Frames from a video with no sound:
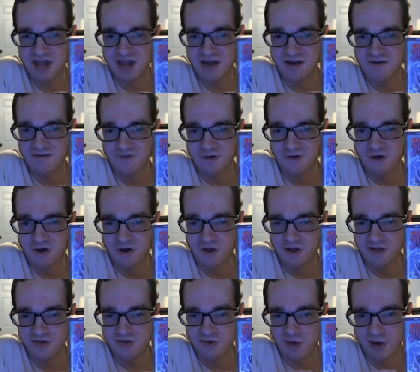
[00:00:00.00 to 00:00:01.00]

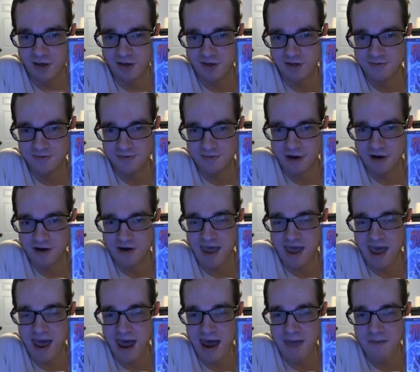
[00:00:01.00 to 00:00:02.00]
thankful as well as
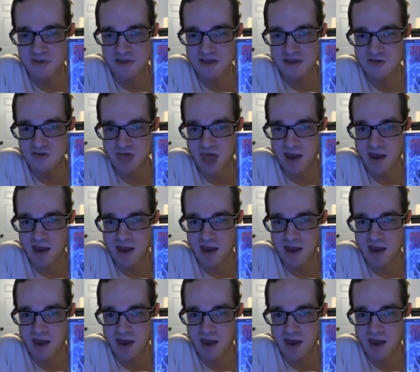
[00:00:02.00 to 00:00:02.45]
very happy